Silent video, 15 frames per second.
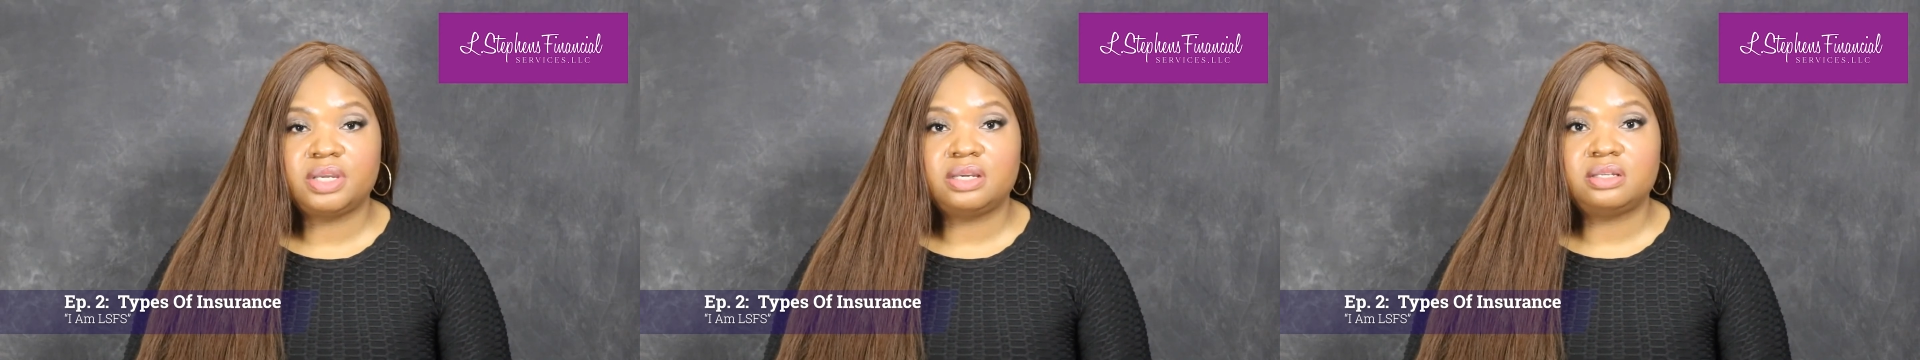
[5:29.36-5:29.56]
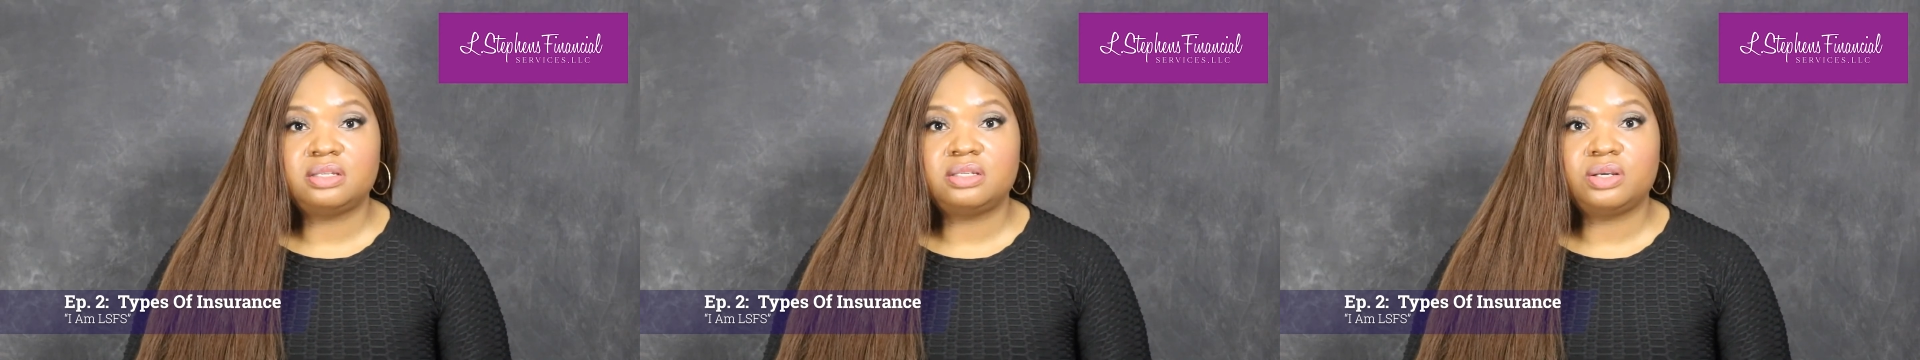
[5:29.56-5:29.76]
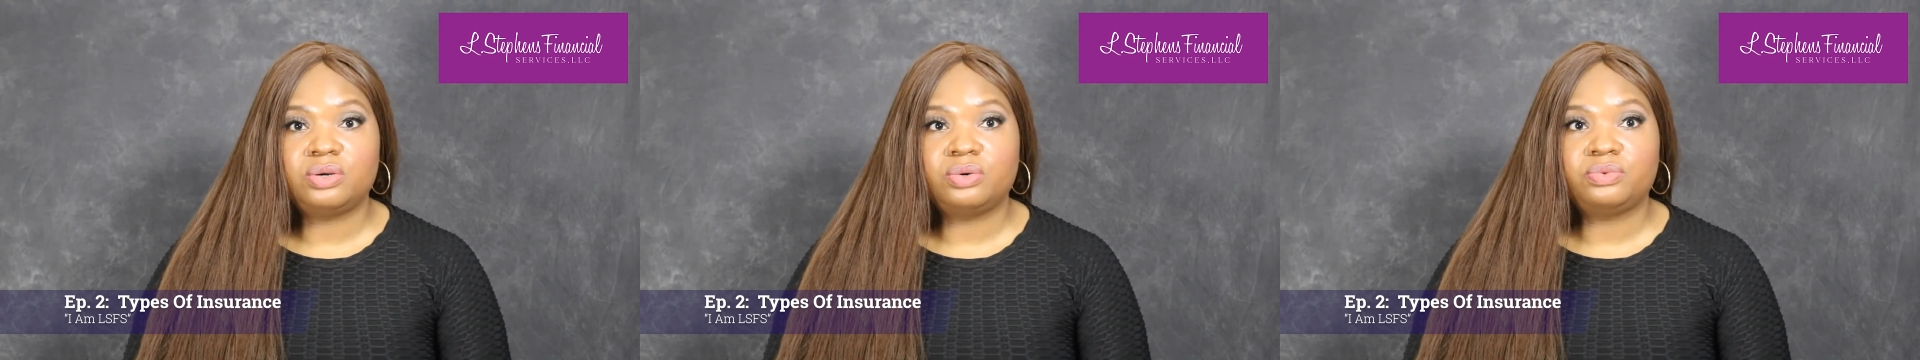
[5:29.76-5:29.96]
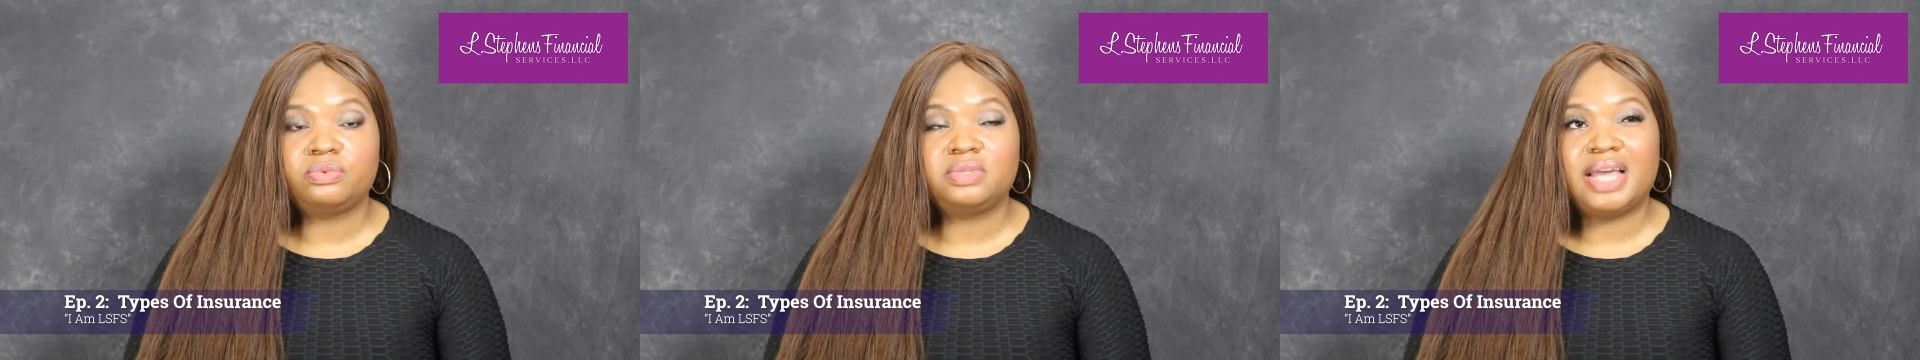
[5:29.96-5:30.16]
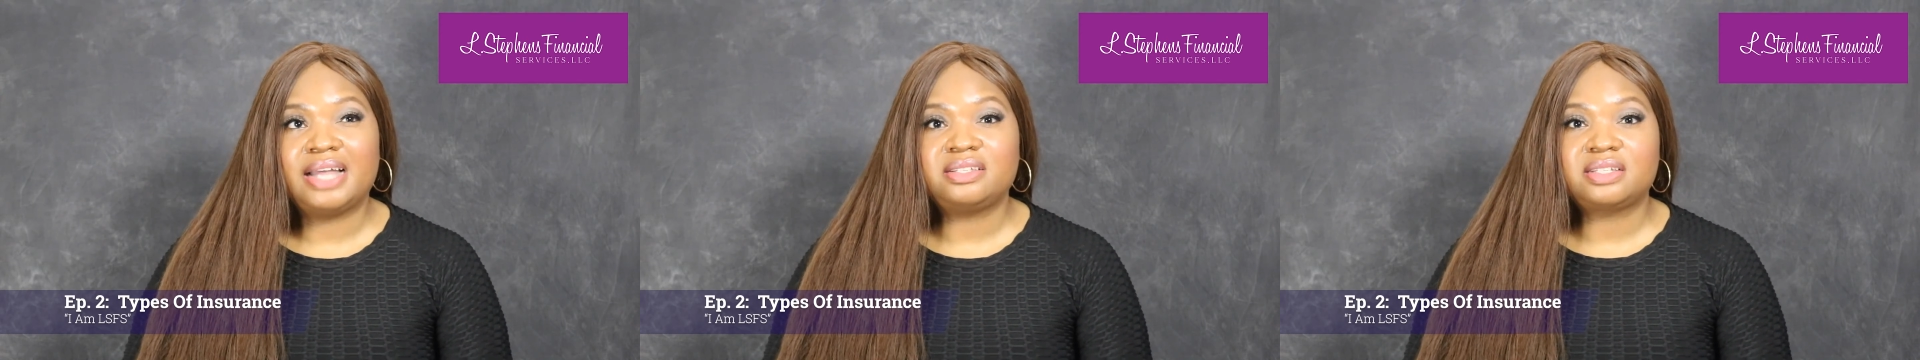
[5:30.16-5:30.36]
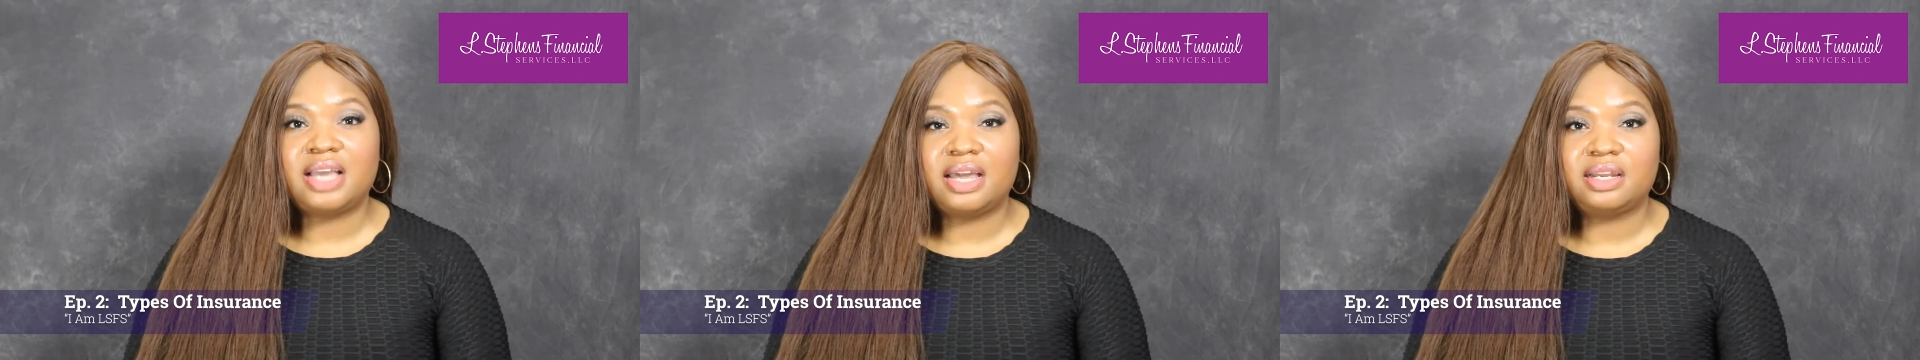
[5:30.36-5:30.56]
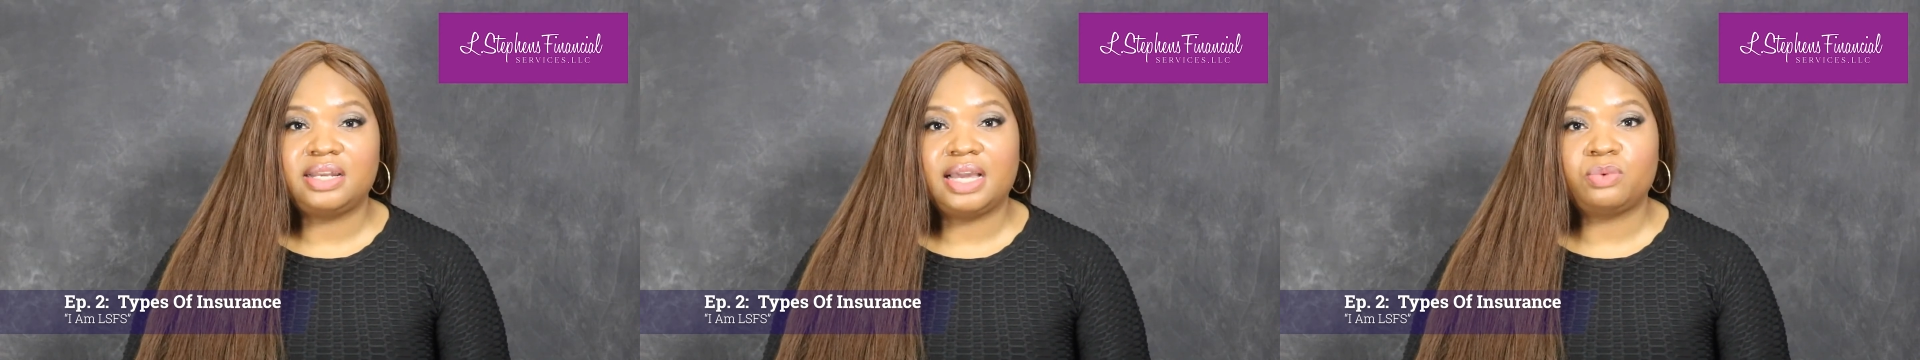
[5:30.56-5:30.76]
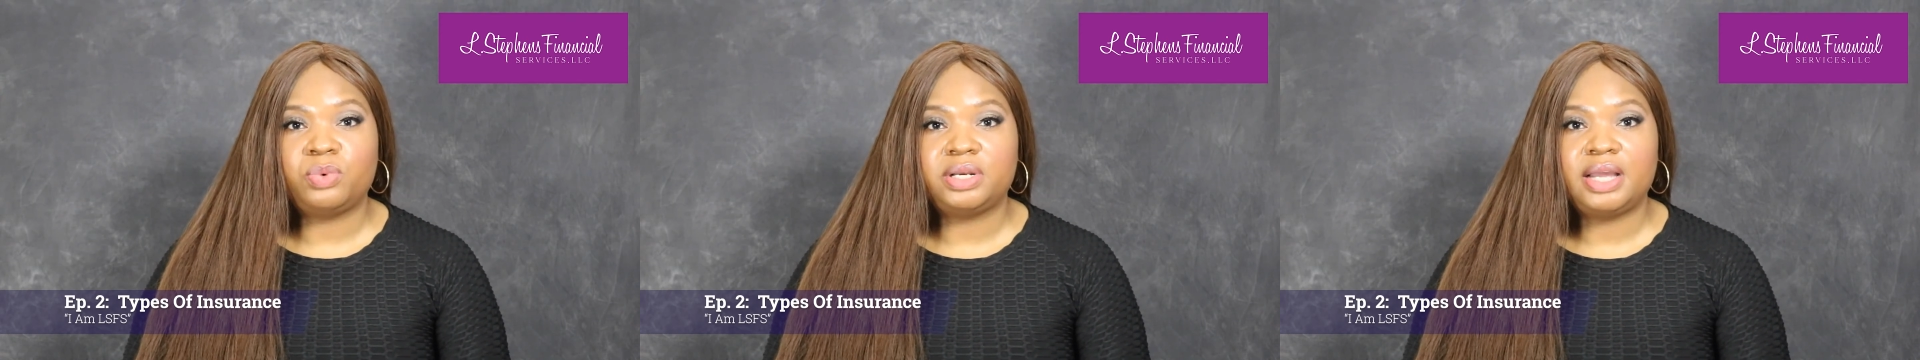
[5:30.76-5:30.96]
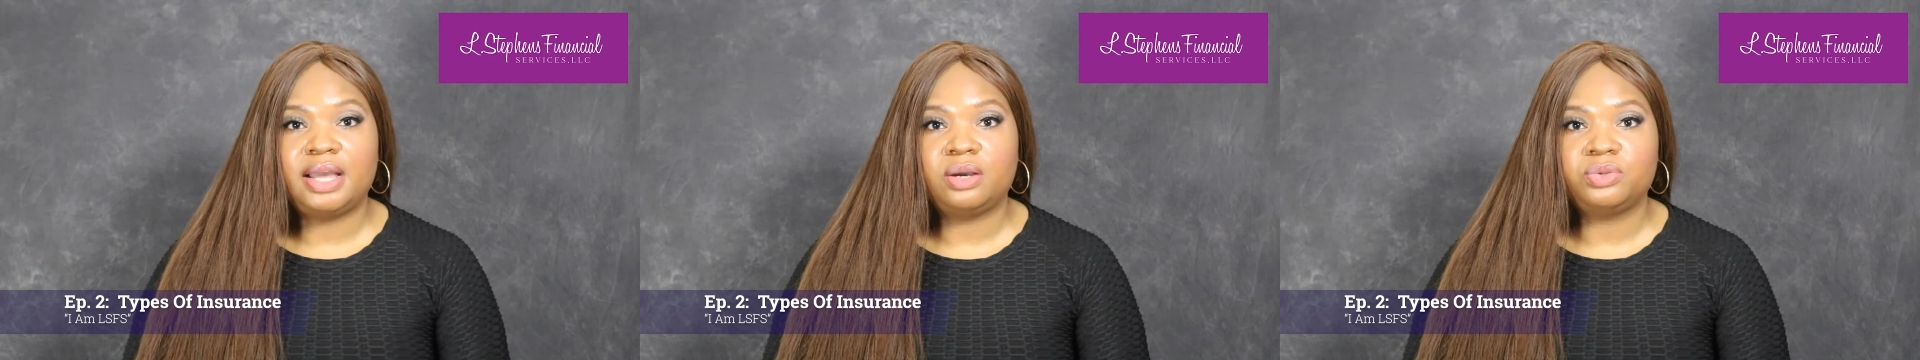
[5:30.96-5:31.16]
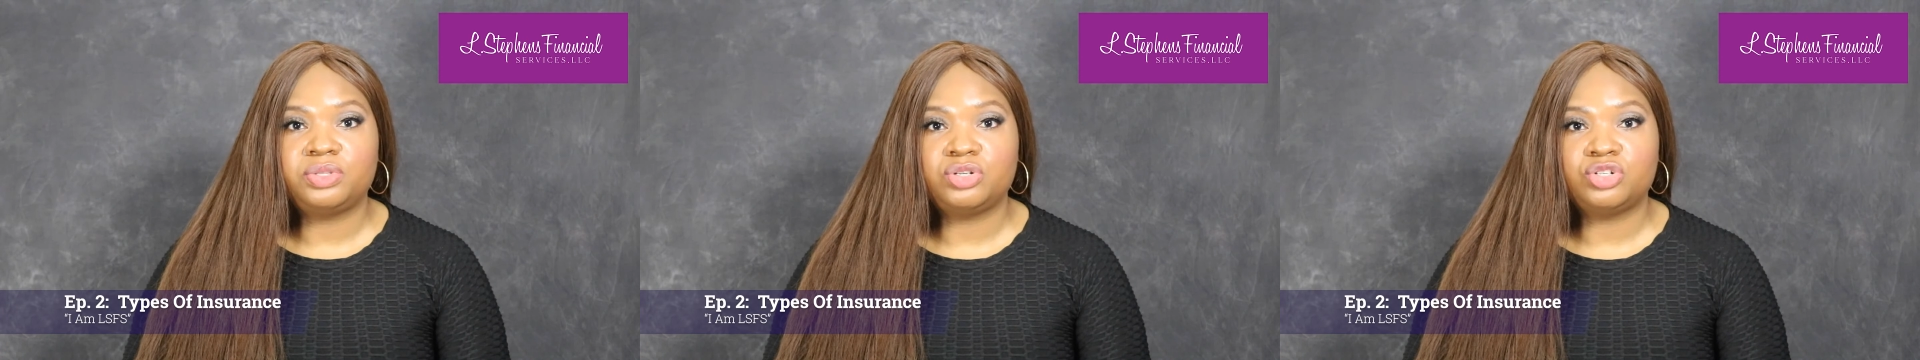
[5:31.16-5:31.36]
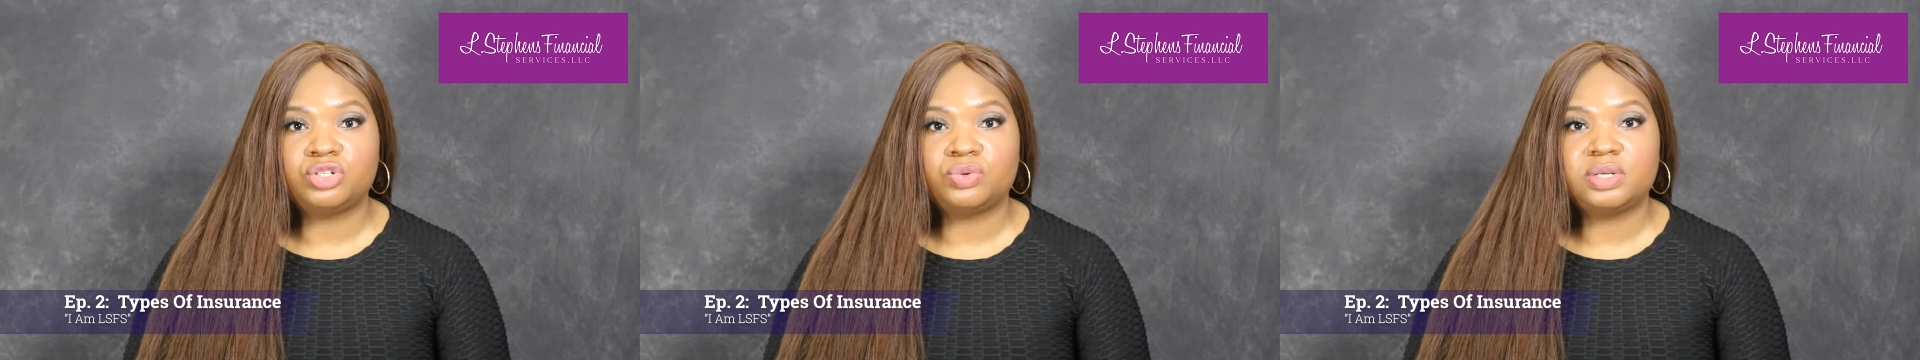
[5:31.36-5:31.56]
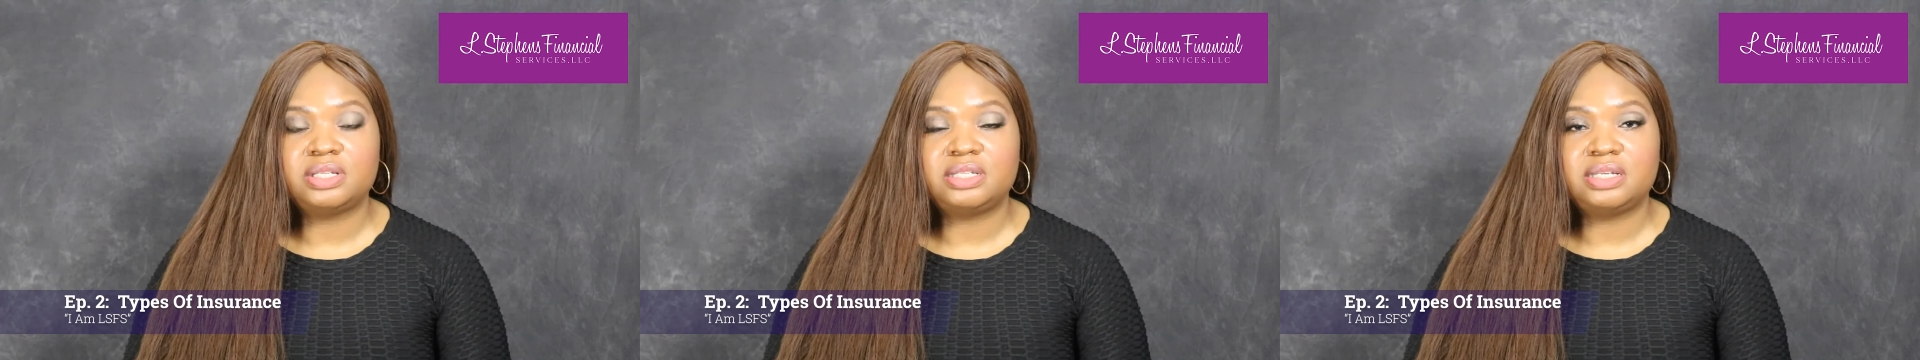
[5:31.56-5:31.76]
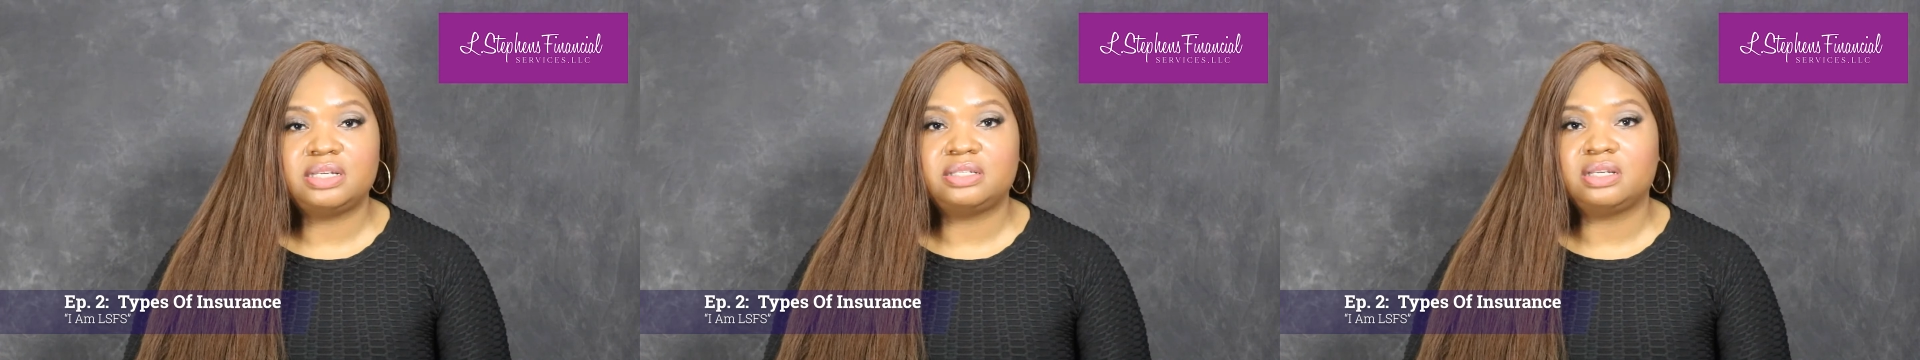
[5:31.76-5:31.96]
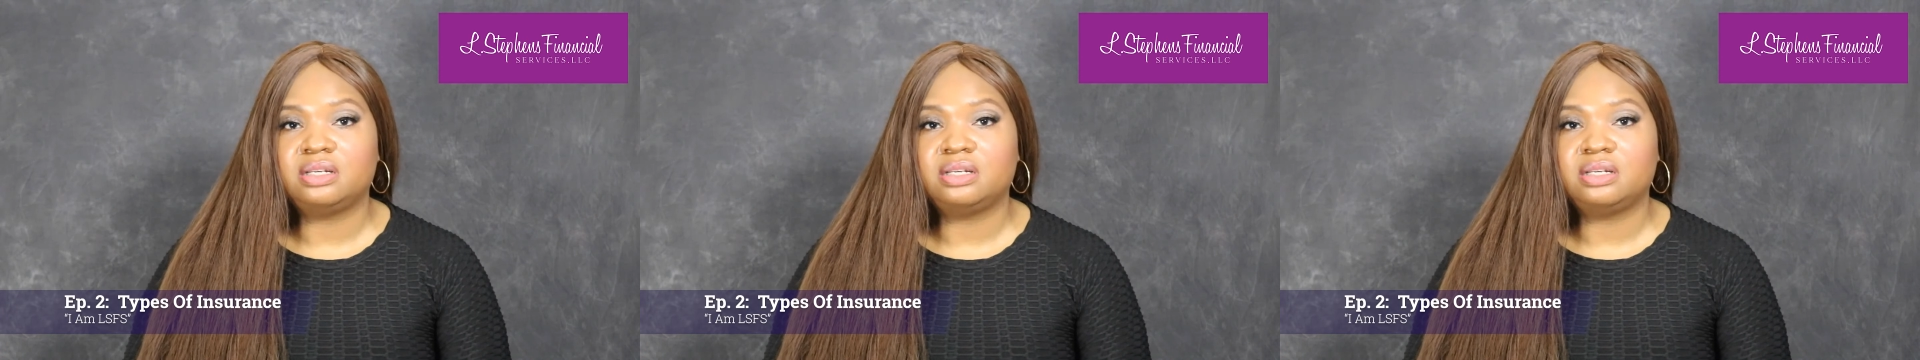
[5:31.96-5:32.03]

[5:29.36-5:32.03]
So that's kind of like what health insurance is.